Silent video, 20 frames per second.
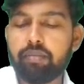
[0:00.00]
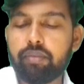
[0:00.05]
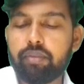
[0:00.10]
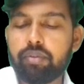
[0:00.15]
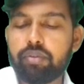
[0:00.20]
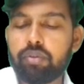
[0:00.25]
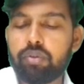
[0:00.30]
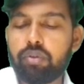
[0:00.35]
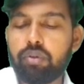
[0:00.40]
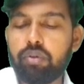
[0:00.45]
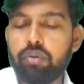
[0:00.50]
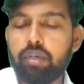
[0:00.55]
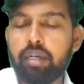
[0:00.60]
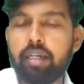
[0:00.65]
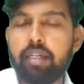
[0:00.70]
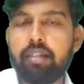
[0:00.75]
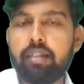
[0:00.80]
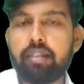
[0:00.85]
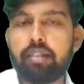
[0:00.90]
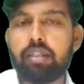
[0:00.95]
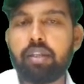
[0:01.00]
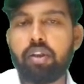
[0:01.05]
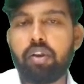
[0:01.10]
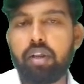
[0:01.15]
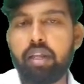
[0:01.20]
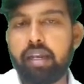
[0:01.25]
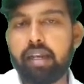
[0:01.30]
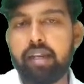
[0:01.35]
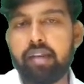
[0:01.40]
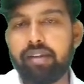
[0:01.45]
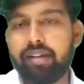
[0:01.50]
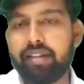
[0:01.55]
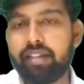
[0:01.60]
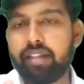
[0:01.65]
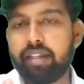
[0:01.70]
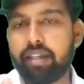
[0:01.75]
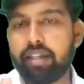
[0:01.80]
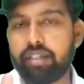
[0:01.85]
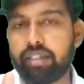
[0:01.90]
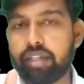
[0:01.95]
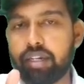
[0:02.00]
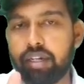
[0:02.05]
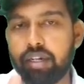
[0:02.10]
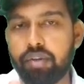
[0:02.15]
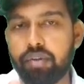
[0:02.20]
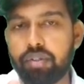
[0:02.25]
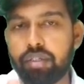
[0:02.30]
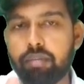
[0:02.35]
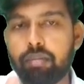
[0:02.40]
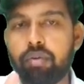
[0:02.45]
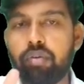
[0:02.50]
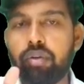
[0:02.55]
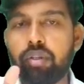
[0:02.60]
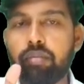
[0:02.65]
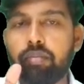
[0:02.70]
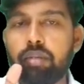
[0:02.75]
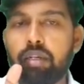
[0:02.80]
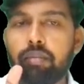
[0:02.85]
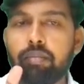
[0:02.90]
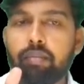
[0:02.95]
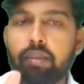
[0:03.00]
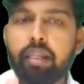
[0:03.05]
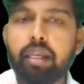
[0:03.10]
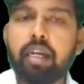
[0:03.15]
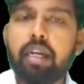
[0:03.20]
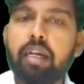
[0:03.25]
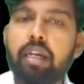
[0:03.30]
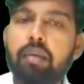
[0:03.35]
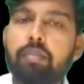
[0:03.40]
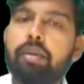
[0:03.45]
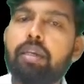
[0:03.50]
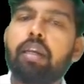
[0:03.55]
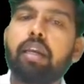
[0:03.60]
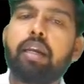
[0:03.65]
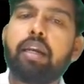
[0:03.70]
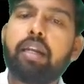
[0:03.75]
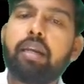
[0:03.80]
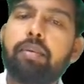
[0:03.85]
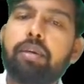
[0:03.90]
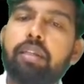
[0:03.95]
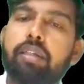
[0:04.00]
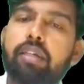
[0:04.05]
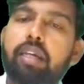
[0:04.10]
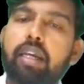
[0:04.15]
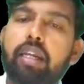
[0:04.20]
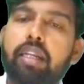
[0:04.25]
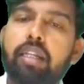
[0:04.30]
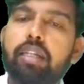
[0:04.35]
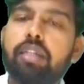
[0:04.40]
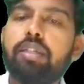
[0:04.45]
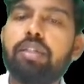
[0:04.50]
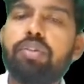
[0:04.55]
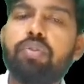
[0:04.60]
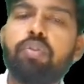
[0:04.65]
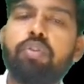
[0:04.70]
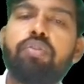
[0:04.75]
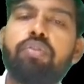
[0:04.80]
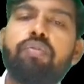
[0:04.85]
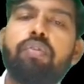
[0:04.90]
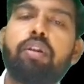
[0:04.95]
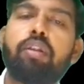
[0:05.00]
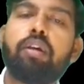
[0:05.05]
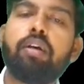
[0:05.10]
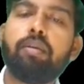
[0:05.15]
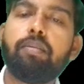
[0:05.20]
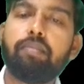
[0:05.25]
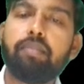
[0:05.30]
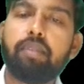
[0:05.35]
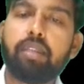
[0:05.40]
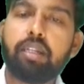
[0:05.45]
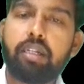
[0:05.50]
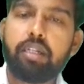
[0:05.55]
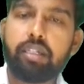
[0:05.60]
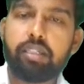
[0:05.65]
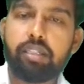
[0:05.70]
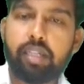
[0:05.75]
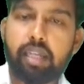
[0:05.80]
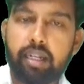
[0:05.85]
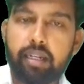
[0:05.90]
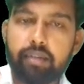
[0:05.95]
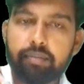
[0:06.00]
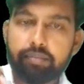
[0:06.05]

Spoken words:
So at the cellular level, there is a reduced amount of the ATP. ATP is the energy source for the cell,